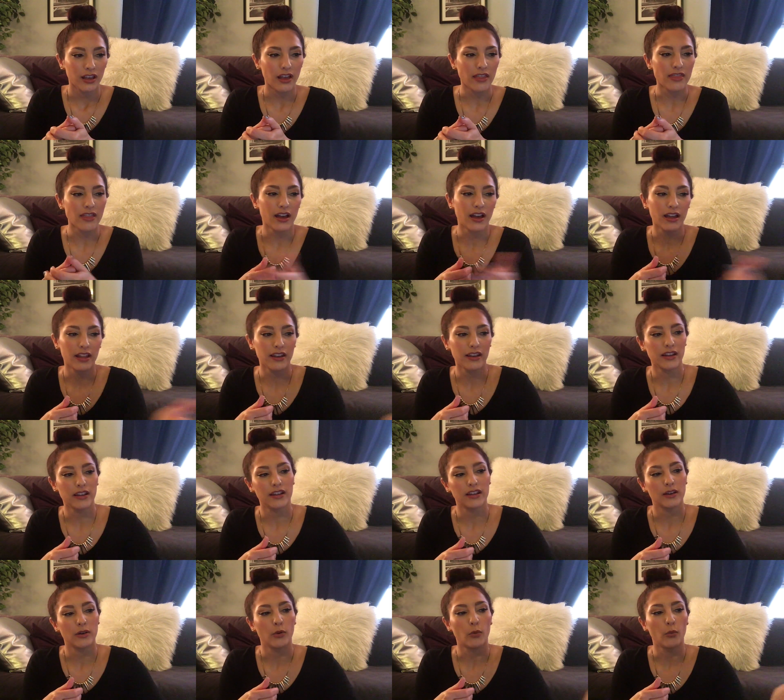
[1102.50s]
And then,
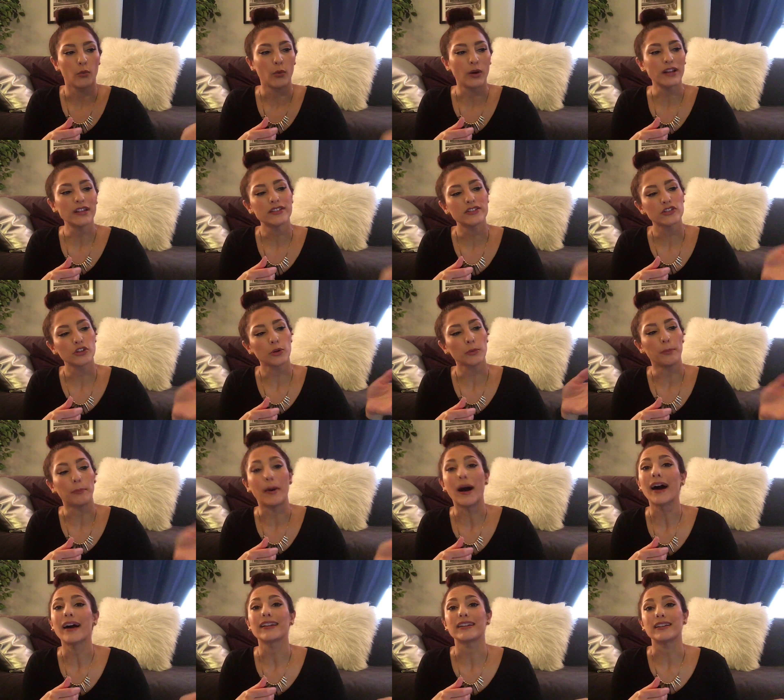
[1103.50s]
what is your
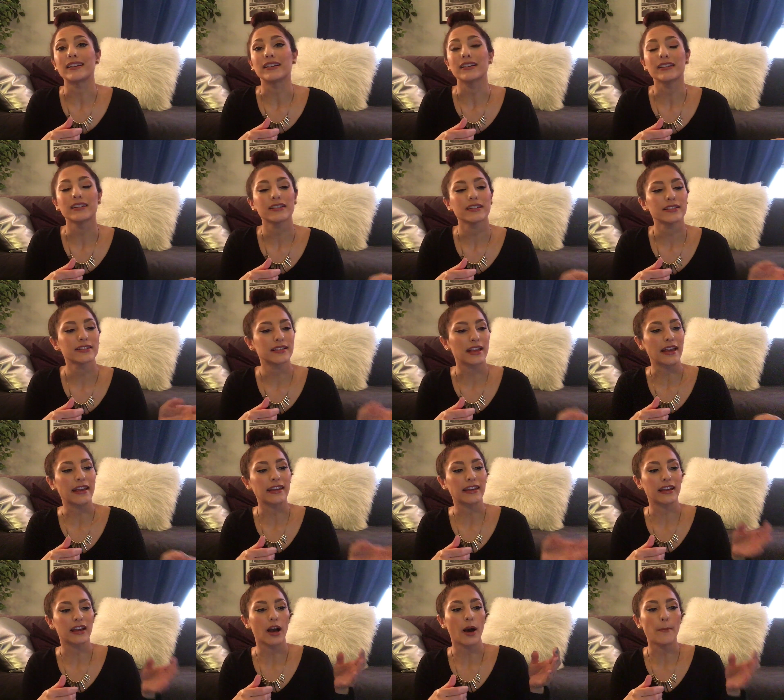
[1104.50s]
body
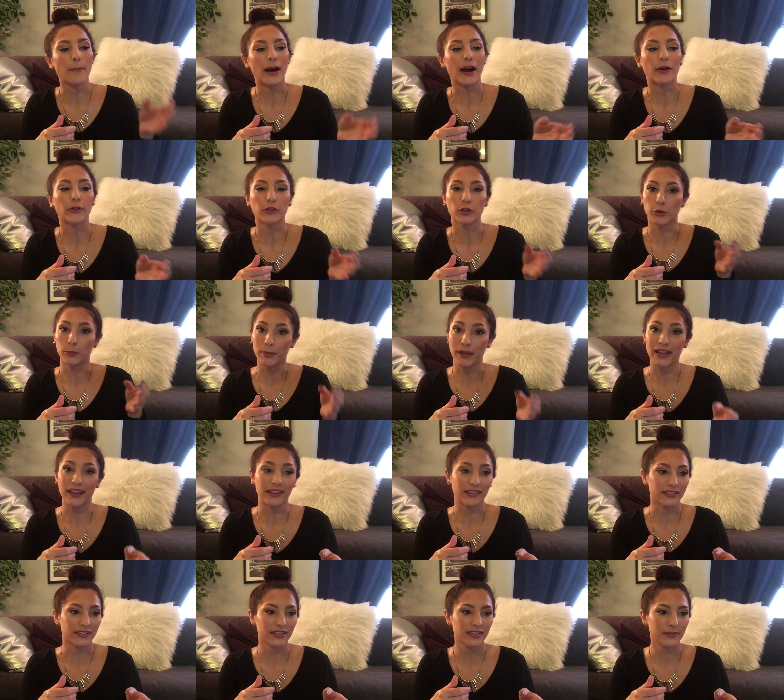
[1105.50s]
saying about your
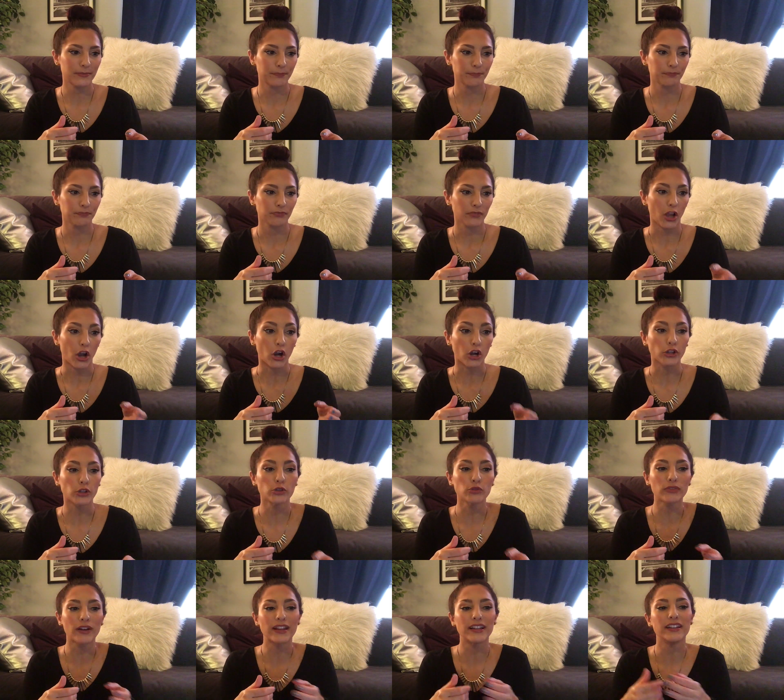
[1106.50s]
pace? Are
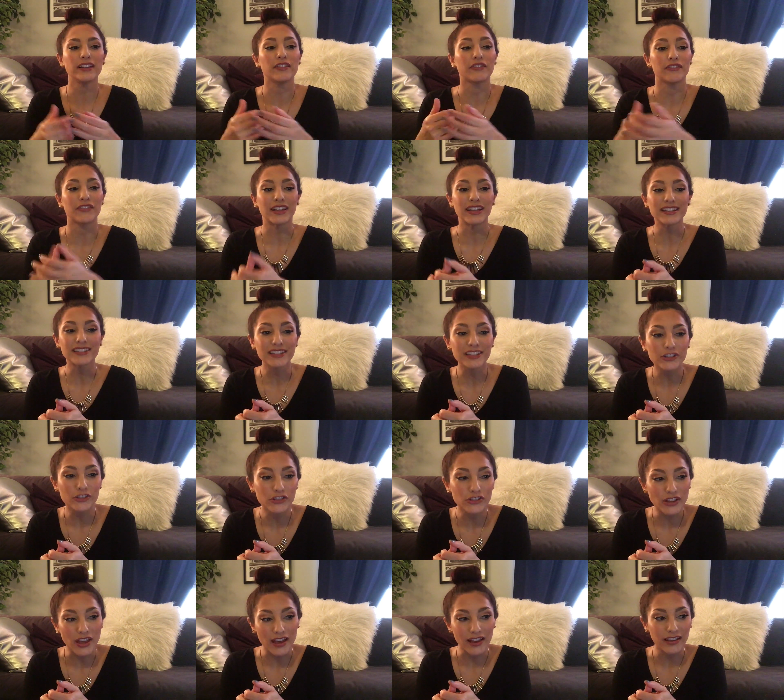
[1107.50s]
you ready to face
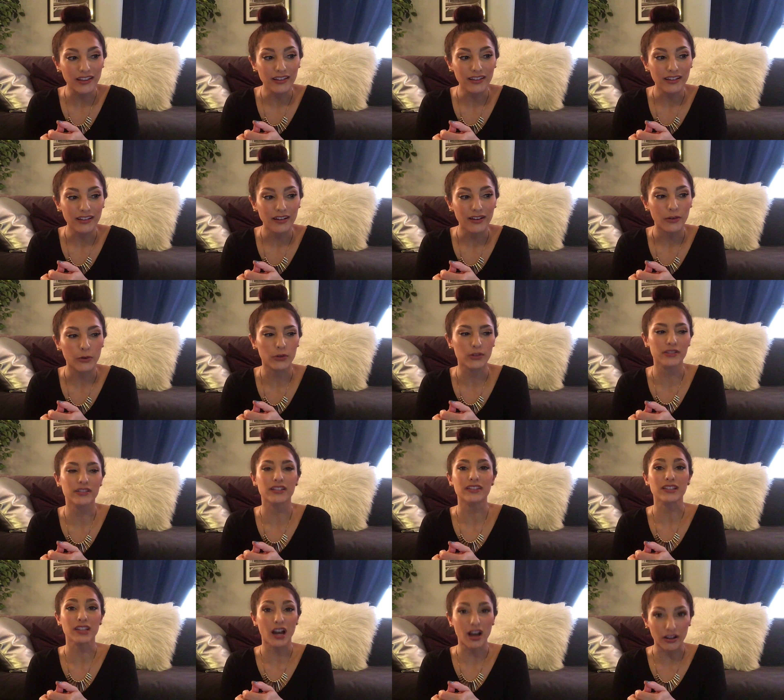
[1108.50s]
each day, or is
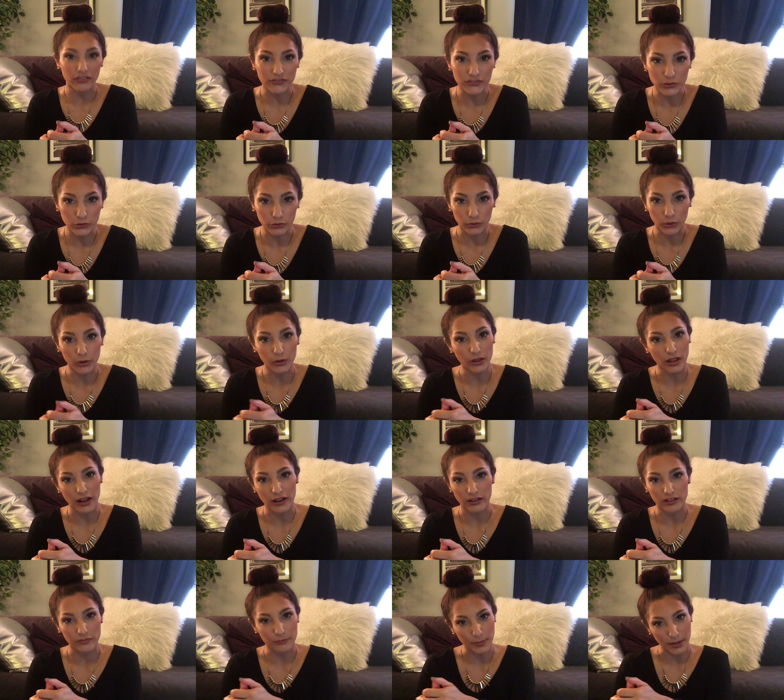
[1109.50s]
it tough to roll
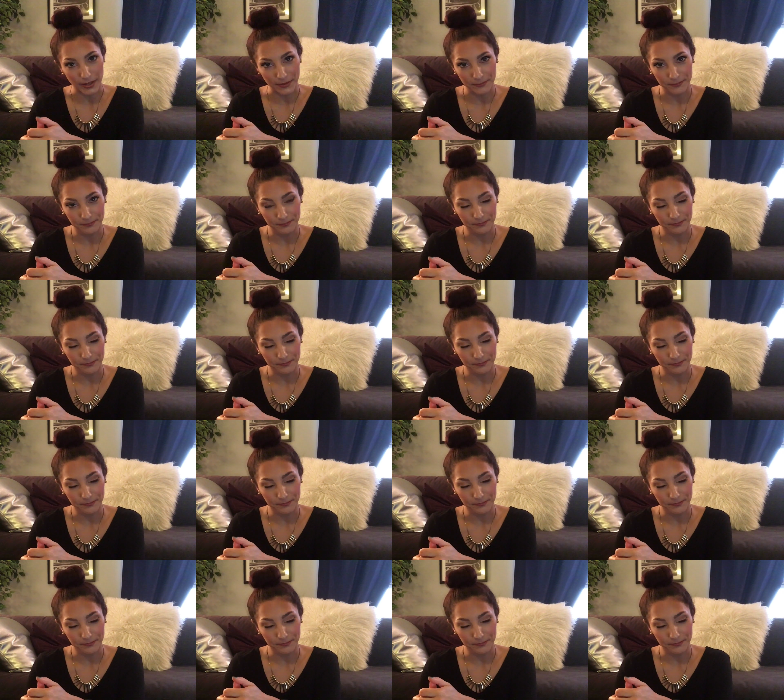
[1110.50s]
out of bed?